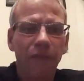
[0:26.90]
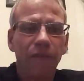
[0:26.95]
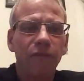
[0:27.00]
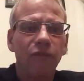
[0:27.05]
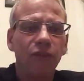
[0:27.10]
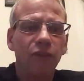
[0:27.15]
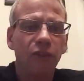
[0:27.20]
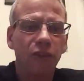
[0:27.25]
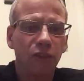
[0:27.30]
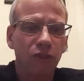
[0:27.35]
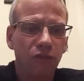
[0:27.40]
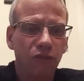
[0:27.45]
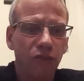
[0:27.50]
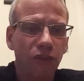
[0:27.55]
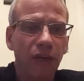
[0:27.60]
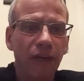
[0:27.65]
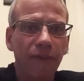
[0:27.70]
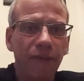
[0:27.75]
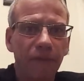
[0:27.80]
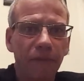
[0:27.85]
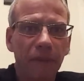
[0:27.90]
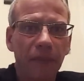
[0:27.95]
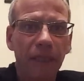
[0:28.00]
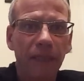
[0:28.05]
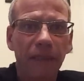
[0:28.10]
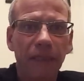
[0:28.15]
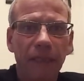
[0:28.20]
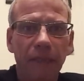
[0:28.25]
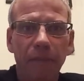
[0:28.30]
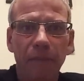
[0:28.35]
for driving
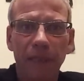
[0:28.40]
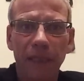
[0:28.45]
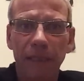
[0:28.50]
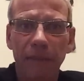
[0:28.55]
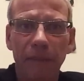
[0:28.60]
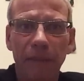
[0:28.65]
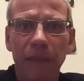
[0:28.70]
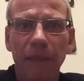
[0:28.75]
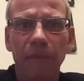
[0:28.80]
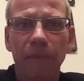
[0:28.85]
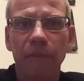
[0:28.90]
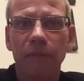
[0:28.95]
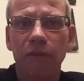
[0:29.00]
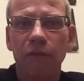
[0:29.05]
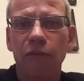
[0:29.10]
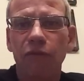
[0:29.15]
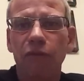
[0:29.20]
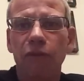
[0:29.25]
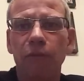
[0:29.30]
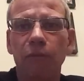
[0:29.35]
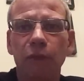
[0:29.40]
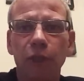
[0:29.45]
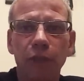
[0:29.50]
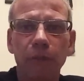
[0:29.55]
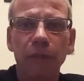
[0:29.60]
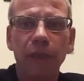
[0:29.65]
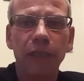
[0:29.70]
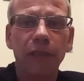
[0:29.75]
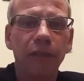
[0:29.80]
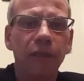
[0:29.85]
me and picking me up from
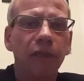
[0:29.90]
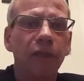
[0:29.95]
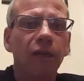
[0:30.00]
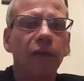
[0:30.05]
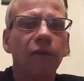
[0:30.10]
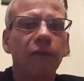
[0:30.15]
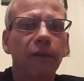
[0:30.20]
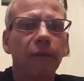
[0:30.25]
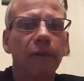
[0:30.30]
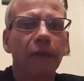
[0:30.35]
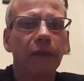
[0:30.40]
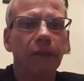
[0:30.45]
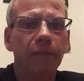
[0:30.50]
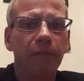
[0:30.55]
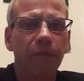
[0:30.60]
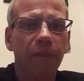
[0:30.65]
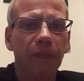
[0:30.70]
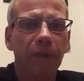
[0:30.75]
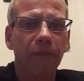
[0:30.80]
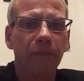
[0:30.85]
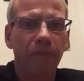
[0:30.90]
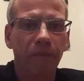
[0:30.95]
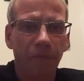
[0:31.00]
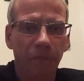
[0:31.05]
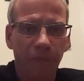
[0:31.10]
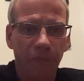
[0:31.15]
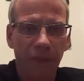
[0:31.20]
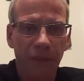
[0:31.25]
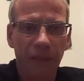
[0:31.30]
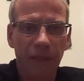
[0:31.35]
Namur where my mum
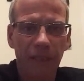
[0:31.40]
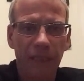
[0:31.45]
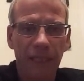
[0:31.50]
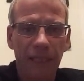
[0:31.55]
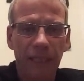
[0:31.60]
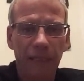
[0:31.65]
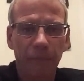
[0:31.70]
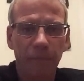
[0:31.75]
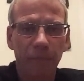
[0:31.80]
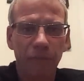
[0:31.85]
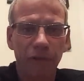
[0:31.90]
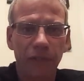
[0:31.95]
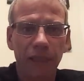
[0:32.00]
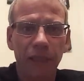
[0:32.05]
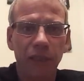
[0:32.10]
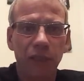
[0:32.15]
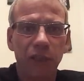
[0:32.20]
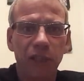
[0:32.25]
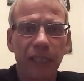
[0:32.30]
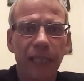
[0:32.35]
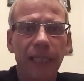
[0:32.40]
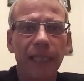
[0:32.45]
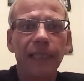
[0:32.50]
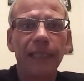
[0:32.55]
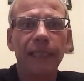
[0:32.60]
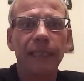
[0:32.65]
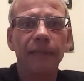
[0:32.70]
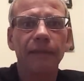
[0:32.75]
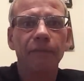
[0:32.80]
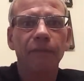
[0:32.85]
and brother
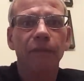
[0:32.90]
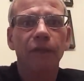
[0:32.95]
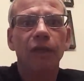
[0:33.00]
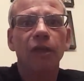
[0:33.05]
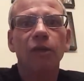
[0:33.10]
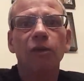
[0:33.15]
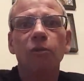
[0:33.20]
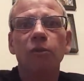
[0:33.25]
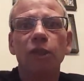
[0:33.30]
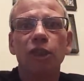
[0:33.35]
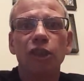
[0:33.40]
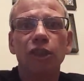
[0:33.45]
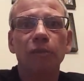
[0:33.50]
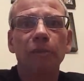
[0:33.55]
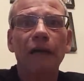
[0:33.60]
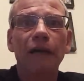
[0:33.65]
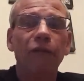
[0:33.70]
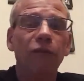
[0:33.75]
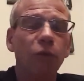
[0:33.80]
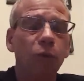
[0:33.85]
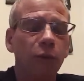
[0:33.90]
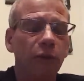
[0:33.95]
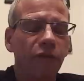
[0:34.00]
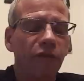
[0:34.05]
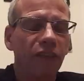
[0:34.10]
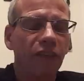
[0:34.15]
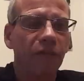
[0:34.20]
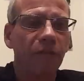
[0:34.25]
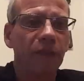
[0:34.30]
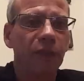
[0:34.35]
stayed, which is about
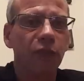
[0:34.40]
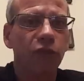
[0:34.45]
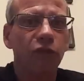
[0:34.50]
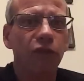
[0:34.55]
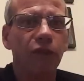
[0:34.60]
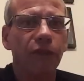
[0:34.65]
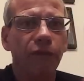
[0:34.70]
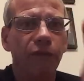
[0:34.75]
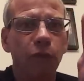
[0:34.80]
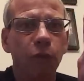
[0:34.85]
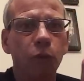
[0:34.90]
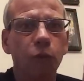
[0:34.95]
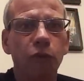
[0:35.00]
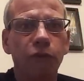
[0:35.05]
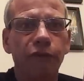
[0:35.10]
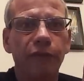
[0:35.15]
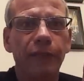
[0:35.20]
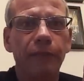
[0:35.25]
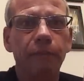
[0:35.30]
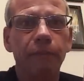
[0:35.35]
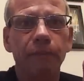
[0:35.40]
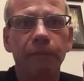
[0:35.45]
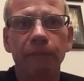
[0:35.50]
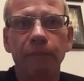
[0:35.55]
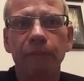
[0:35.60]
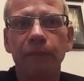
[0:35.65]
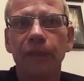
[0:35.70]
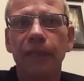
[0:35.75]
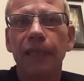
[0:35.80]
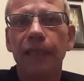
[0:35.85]
45 minutes drive north of him.
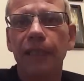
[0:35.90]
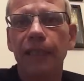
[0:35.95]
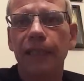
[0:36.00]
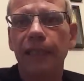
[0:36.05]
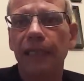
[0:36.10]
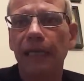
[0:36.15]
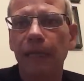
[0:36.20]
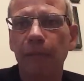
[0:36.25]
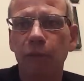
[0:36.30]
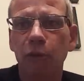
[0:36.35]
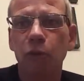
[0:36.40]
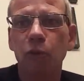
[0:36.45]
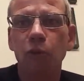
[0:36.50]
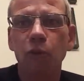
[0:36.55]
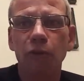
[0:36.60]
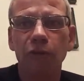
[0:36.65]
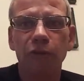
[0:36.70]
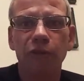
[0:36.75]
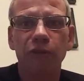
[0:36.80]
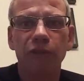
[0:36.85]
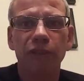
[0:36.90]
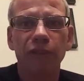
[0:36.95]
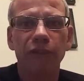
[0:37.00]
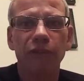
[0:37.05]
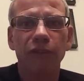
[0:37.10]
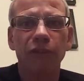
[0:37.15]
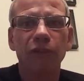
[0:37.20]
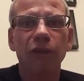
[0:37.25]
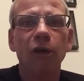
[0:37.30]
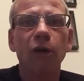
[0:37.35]
It's the capital of
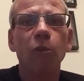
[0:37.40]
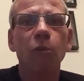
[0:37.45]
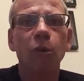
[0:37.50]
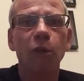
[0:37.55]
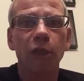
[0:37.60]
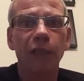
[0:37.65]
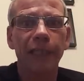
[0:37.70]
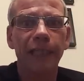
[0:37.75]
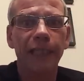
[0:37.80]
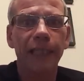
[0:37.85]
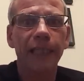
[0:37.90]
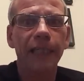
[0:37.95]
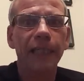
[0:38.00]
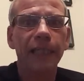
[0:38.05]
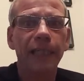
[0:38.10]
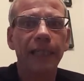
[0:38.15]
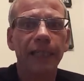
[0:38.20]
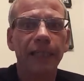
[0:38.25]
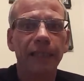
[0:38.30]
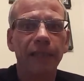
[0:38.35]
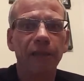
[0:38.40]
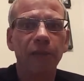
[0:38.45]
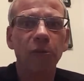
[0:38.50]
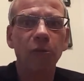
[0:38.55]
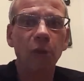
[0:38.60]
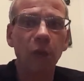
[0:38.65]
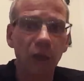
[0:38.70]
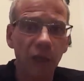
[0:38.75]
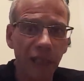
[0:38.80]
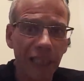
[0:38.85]
Wallina,
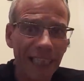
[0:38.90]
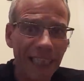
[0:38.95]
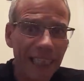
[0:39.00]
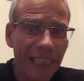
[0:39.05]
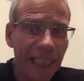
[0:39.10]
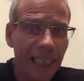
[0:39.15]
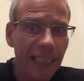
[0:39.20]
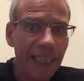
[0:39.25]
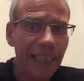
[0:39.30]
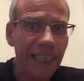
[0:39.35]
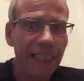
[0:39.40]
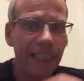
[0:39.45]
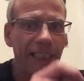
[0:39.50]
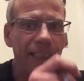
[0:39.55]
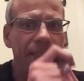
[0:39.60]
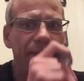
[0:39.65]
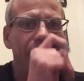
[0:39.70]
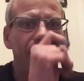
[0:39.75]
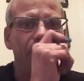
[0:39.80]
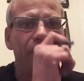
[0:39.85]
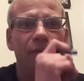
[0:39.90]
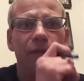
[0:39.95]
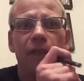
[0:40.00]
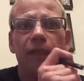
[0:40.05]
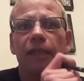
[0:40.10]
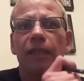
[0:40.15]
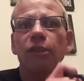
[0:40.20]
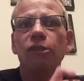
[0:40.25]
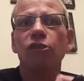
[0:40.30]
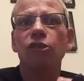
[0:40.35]
Wallina,
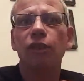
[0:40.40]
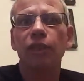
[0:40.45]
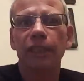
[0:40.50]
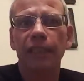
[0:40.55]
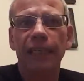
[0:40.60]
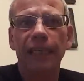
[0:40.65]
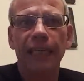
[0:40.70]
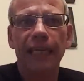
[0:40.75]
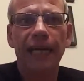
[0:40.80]
trying to get